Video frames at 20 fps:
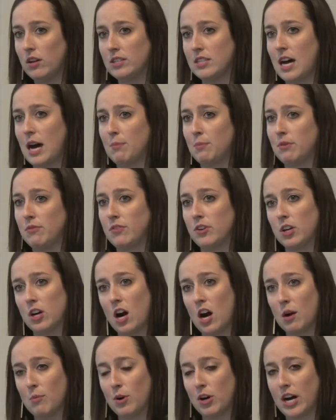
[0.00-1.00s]
on top of their
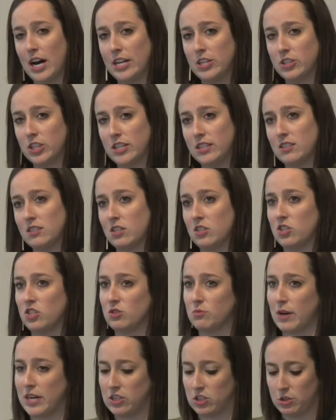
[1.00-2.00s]
carbohydrates, such
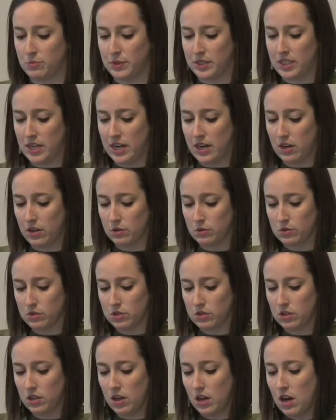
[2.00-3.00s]
as rice or
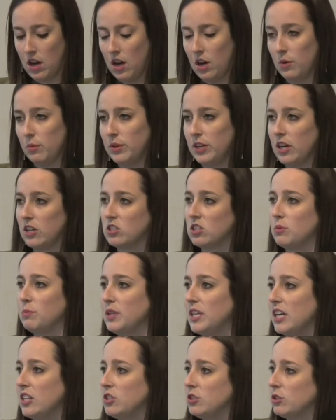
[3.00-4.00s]
potatoes. We also
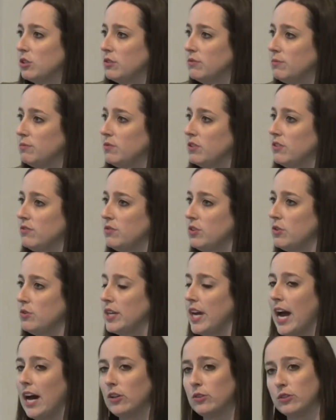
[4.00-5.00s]
begin to review
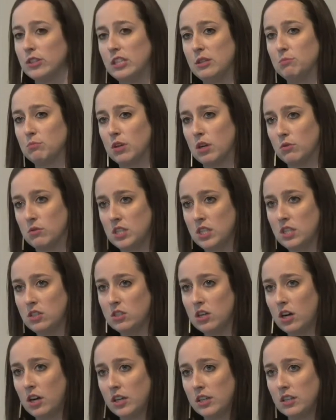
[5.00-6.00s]
calorie and
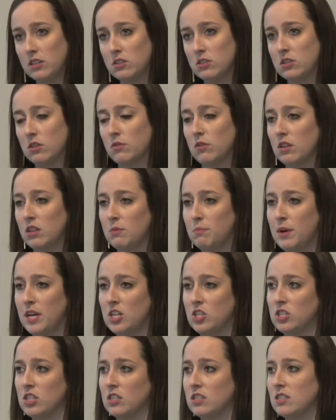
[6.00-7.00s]
protein targets so that the
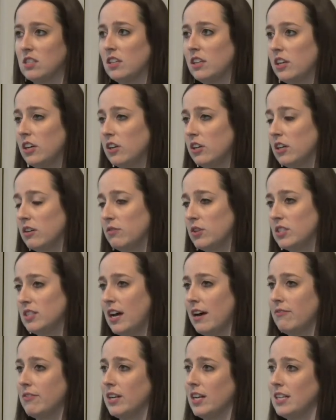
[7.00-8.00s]
patients and caregivers
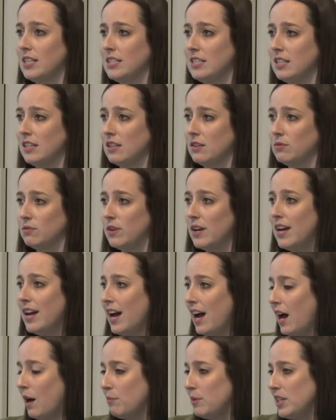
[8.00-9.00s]
have an idea of
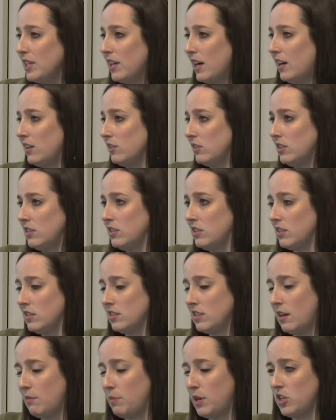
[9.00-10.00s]
how many calories
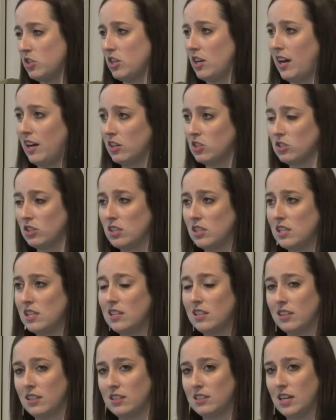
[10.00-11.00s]
does that patient actually
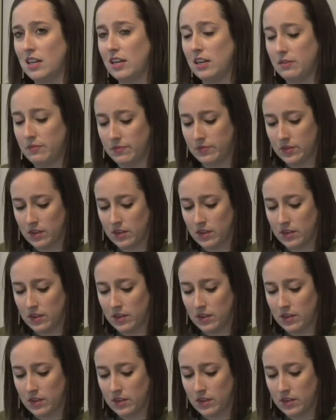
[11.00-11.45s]
need in a day.